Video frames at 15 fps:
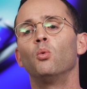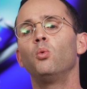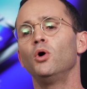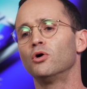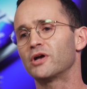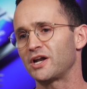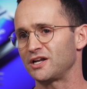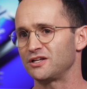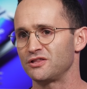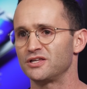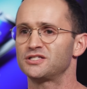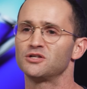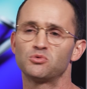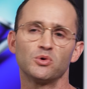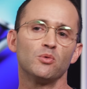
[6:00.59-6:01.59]
We'll get into
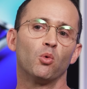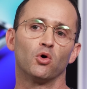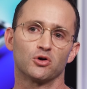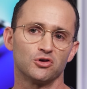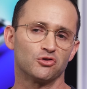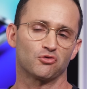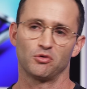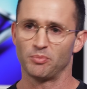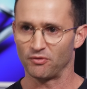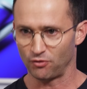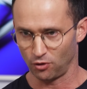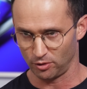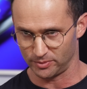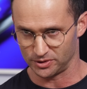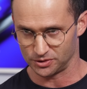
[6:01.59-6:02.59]
this as we walk you through
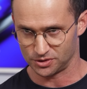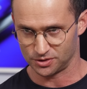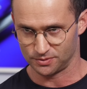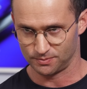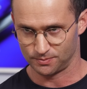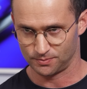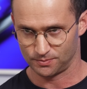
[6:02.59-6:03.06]
performance.